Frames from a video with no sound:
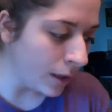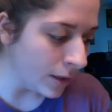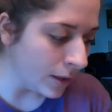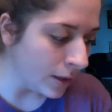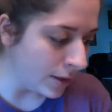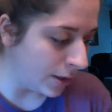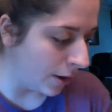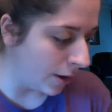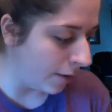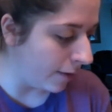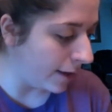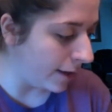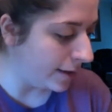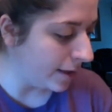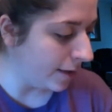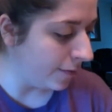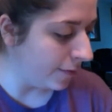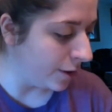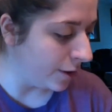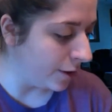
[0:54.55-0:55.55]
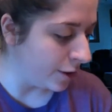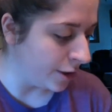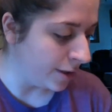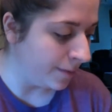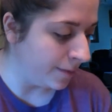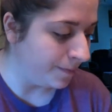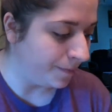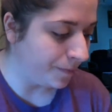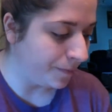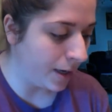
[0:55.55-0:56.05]
So I read
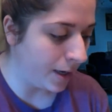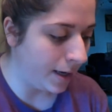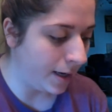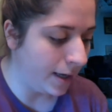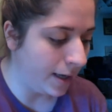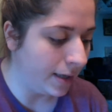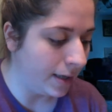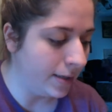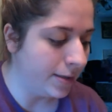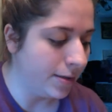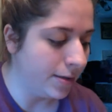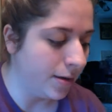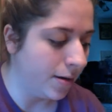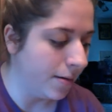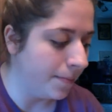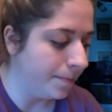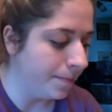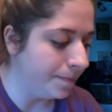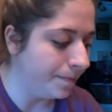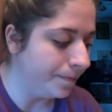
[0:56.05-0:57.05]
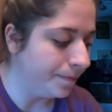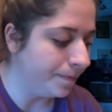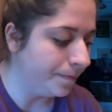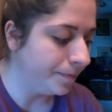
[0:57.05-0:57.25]
Divergent, and